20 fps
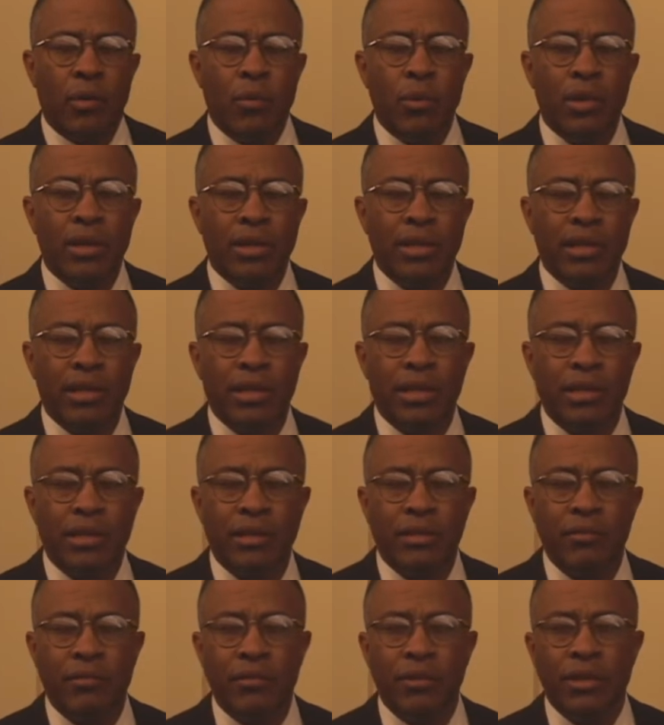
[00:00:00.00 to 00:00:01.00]
Well, it,
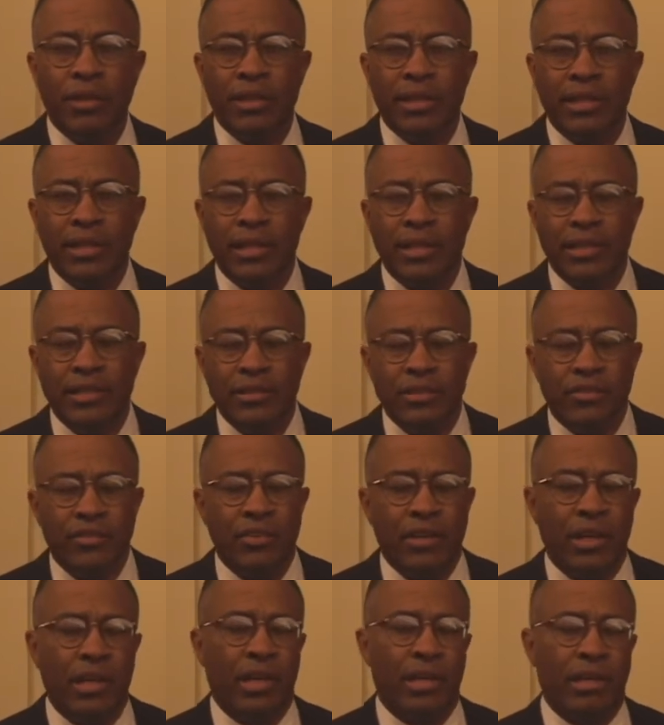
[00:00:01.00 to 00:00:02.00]
it really
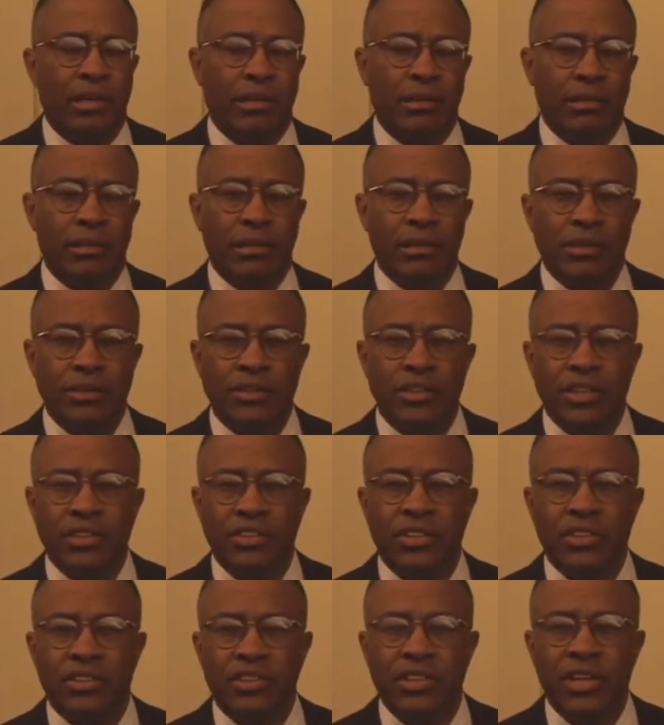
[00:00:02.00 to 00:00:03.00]
is uh,
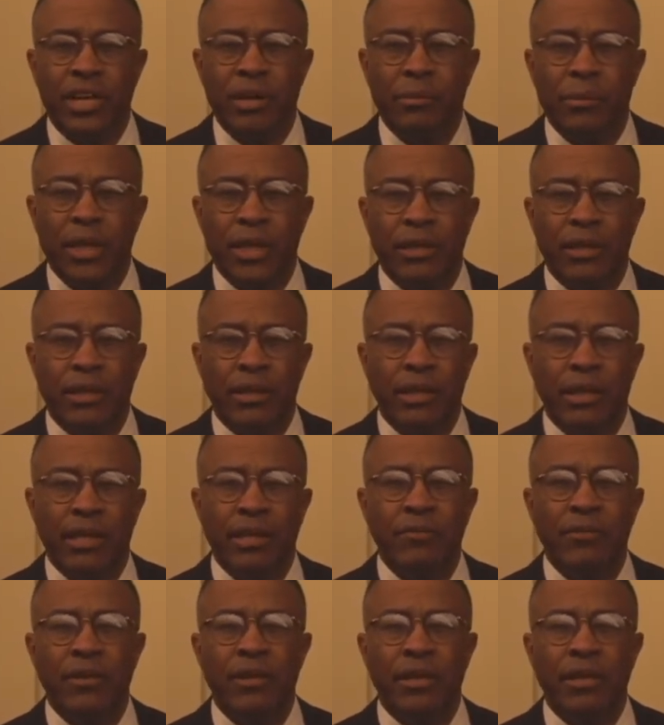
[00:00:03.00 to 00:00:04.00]
just a shame that
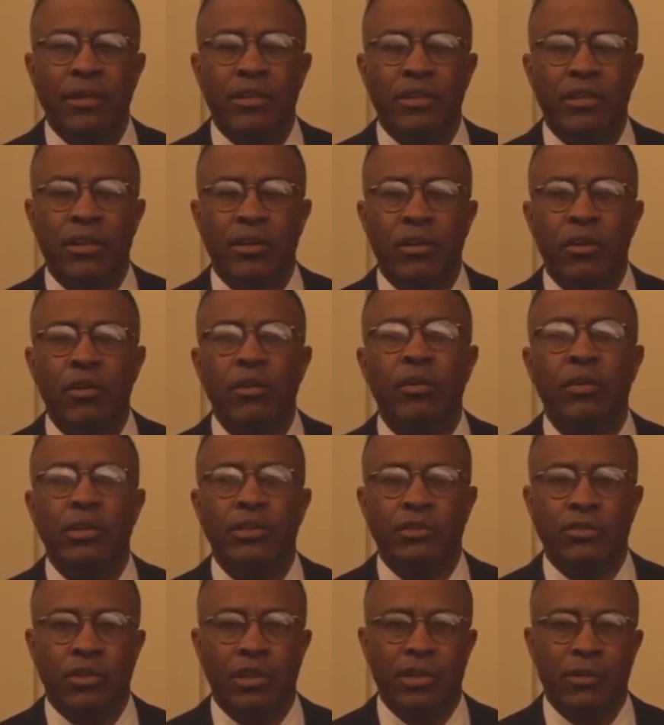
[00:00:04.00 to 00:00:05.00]
even under the
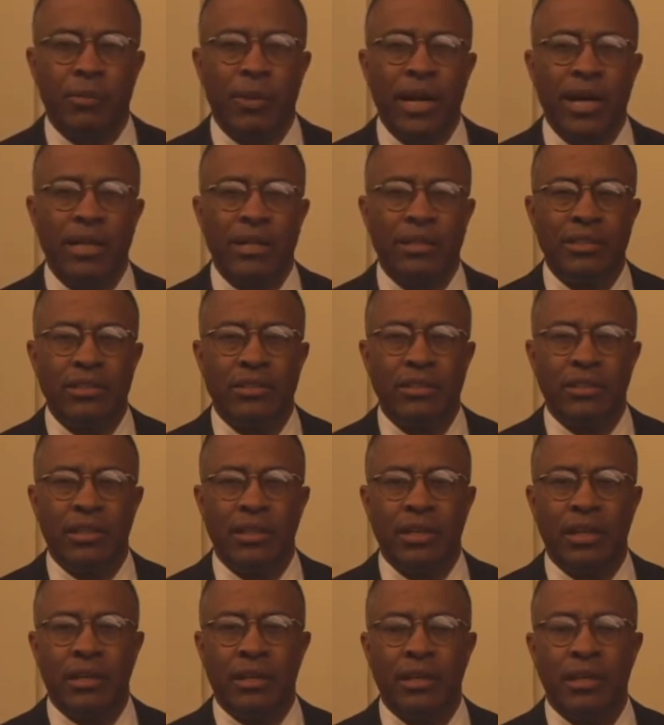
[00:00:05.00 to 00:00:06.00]
current drug
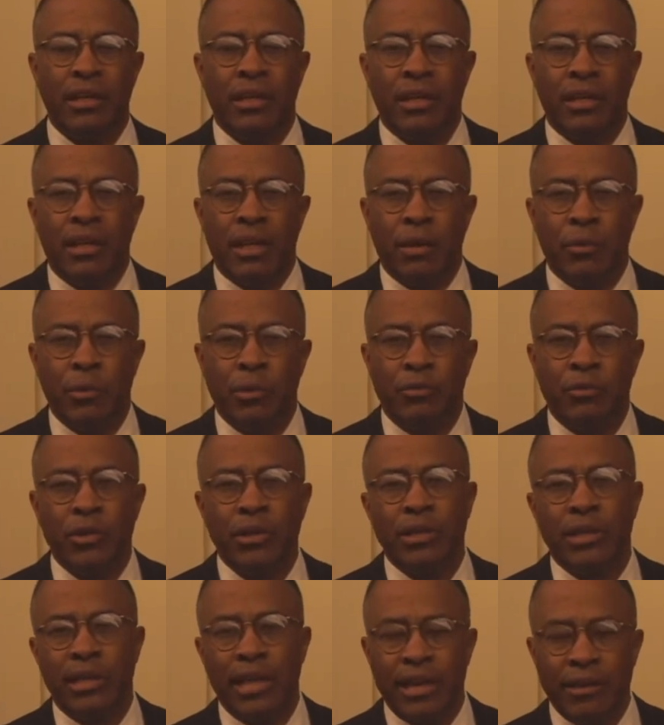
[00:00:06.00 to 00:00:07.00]
policy, uh, we
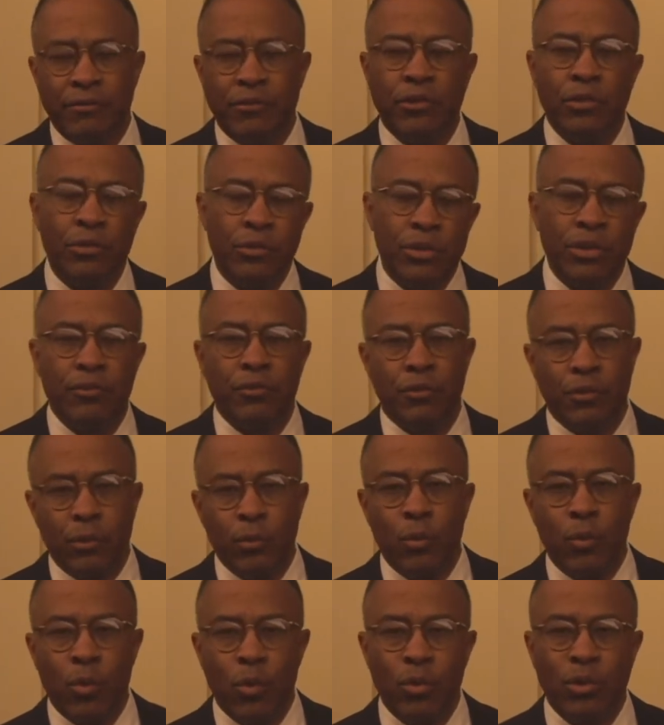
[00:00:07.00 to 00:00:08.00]
really have two
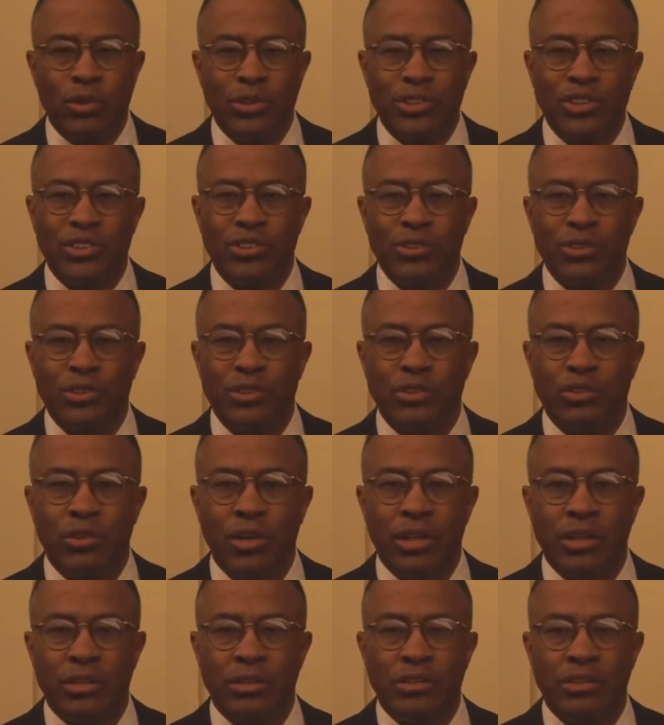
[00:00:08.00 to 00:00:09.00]
different wars on
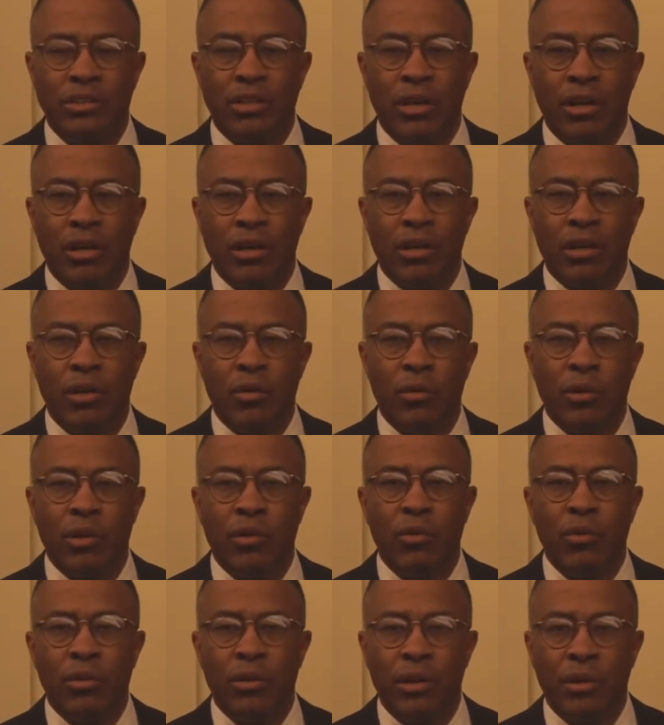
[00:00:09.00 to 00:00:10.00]
drugs uh,
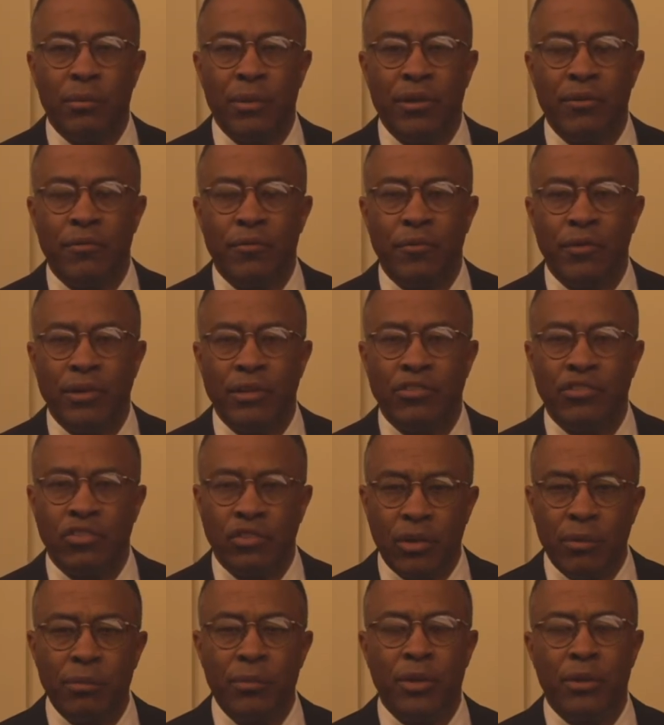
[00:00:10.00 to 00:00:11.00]
going on. I mean, in
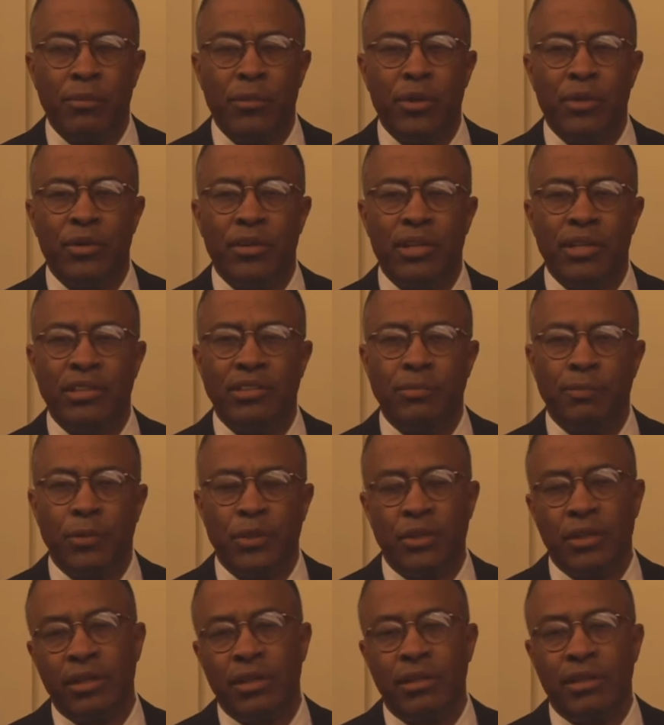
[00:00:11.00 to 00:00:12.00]
some communities,
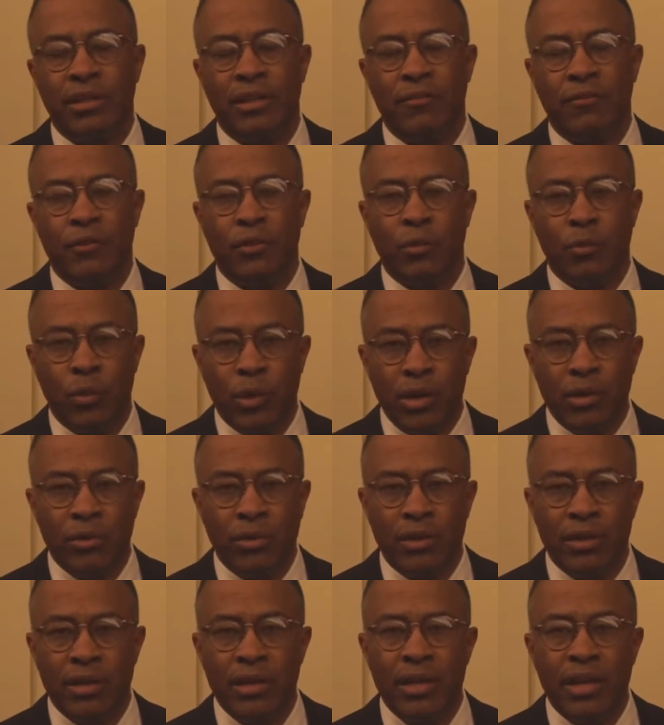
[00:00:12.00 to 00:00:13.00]
particularly if you're
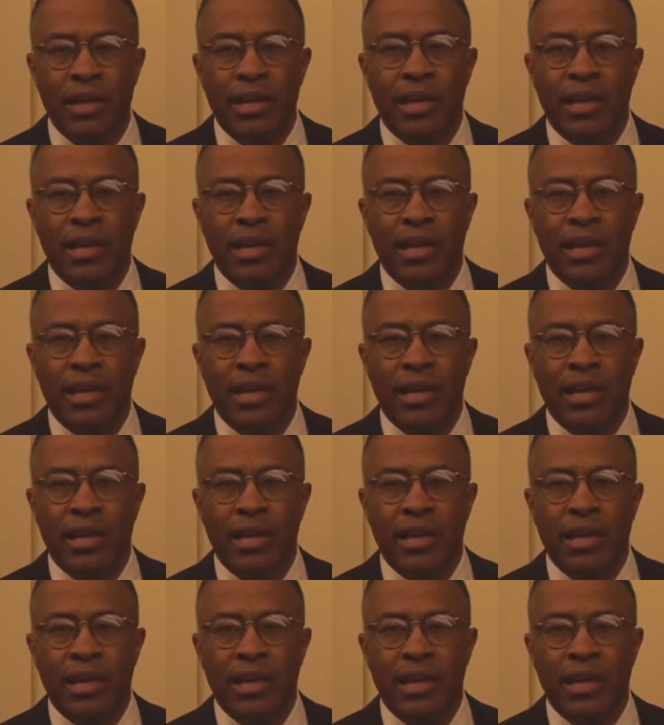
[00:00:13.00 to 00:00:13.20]
wealthy